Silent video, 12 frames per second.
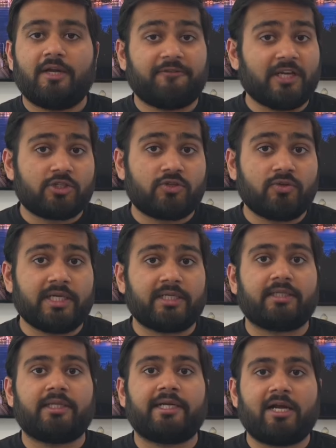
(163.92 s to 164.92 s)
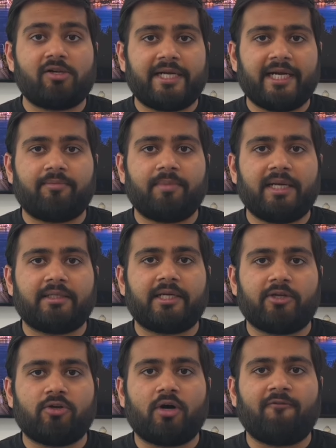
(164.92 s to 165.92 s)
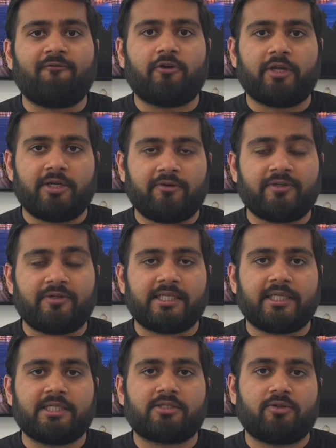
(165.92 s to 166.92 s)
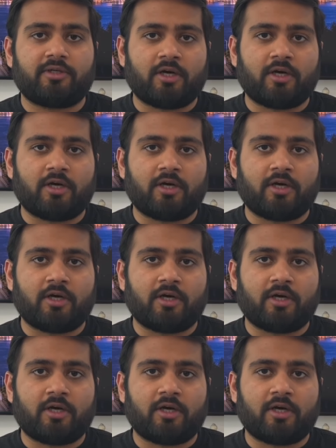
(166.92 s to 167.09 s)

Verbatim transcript: If you're a student, then I'll recommend that you opt for universities or